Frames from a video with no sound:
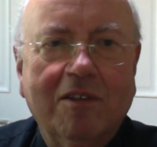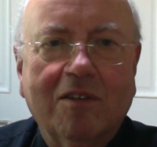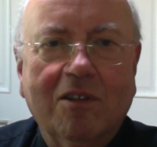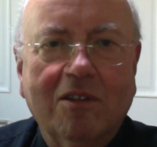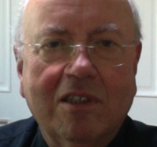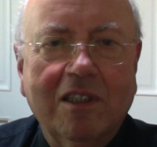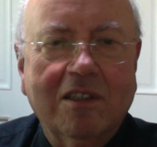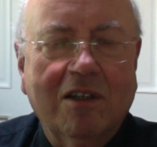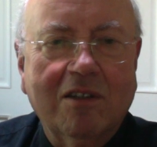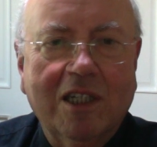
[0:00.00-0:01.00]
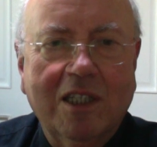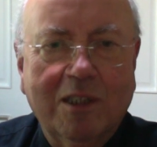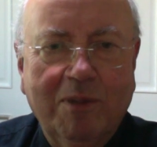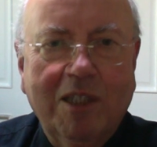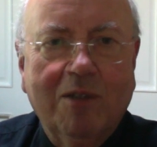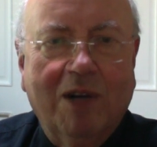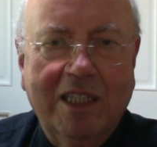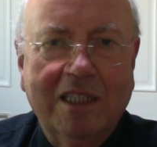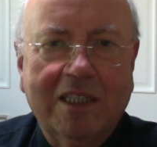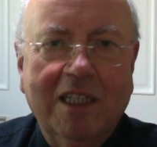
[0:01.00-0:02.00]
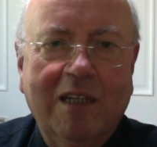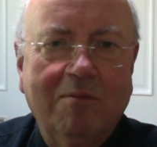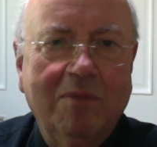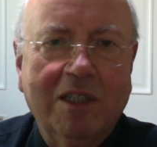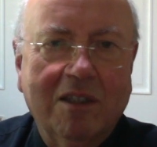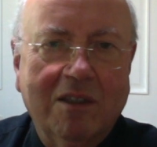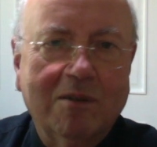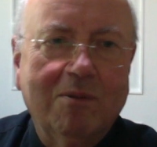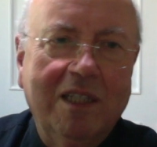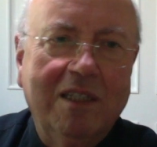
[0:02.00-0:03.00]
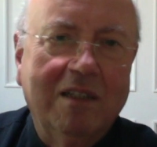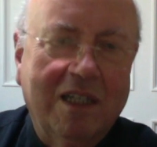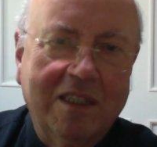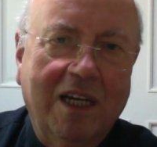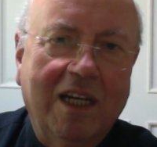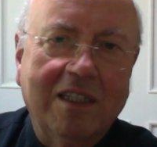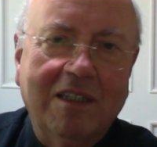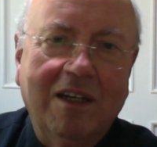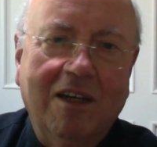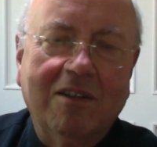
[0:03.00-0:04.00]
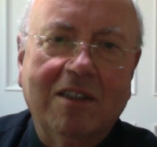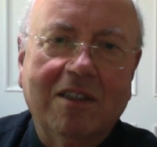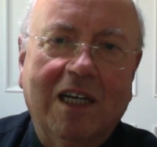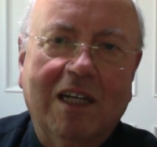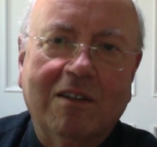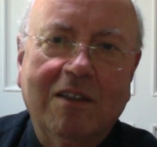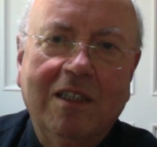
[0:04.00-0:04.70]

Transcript: of course, it's not going to be quite the same because we are still under lockdown.